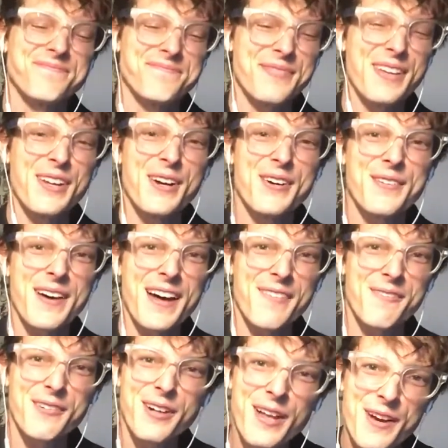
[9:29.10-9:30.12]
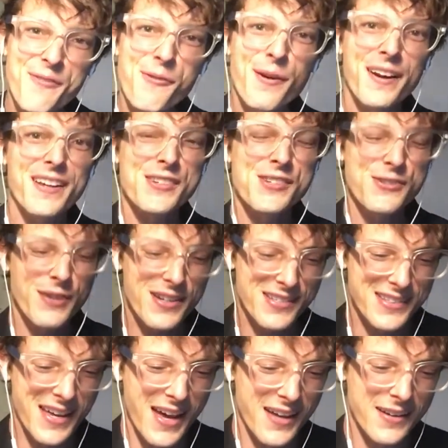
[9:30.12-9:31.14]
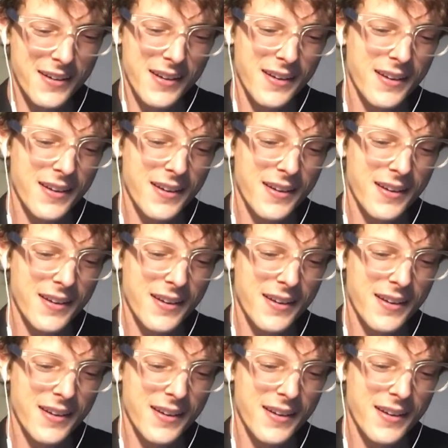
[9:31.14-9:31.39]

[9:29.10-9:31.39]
You know, I really want to stress that.